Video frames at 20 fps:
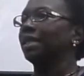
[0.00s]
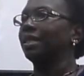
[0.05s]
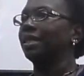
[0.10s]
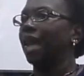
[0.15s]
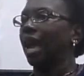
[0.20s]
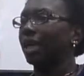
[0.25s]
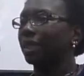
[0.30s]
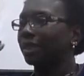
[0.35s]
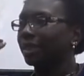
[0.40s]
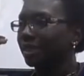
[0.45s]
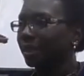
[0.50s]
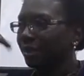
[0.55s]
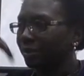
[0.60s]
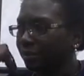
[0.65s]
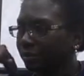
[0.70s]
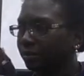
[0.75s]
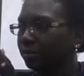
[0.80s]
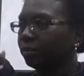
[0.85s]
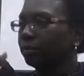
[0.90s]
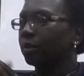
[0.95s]
on it, and it
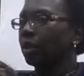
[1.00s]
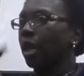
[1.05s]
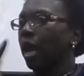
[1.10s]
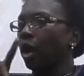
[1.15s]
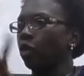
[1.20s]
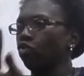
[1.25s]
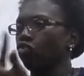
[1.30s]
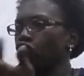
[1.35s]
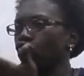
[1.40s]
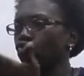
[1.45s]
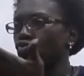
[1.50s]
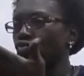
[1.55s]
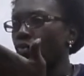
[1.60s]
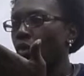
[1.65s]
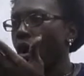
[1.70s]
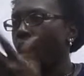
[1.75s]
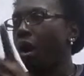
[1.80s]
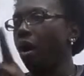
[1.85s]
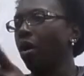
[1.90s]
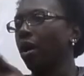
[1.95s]
doesn't work out, not
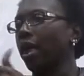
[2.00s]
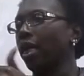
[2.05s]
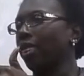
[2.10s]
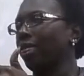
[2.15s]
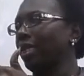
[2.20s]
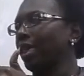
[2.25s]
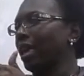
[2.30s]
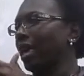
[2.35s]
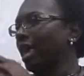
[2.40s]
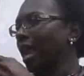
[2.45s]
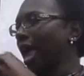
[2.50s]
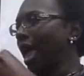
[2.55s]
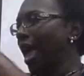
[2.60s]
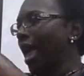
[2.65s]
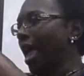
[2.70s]
only is the watercolor